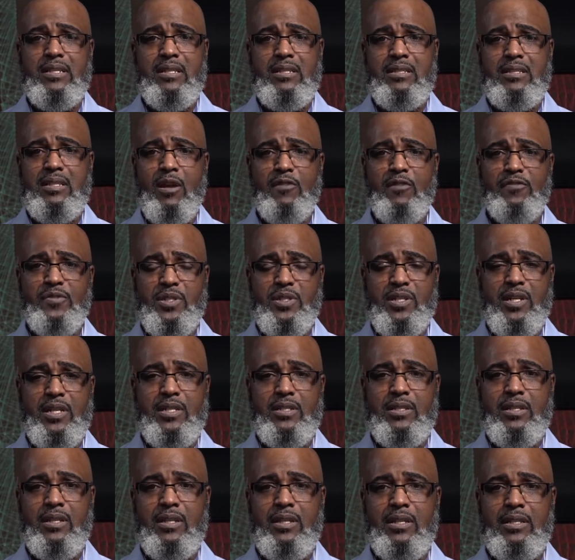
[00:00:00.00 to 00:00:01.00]
and
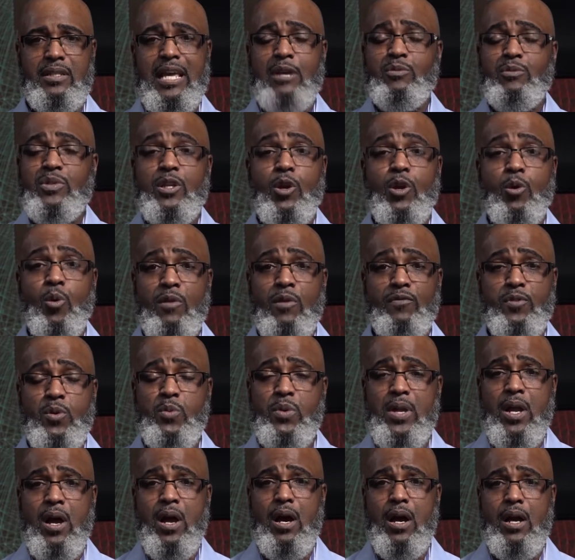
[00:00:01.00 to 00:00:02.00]
selfishness. That was the core of who
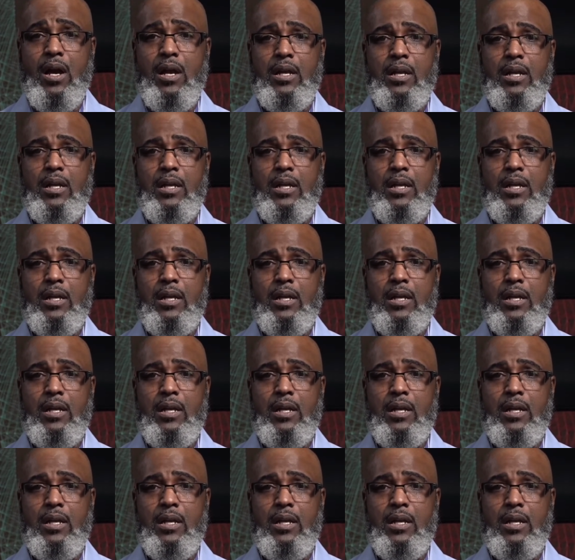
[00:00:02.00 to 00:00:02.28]
we are.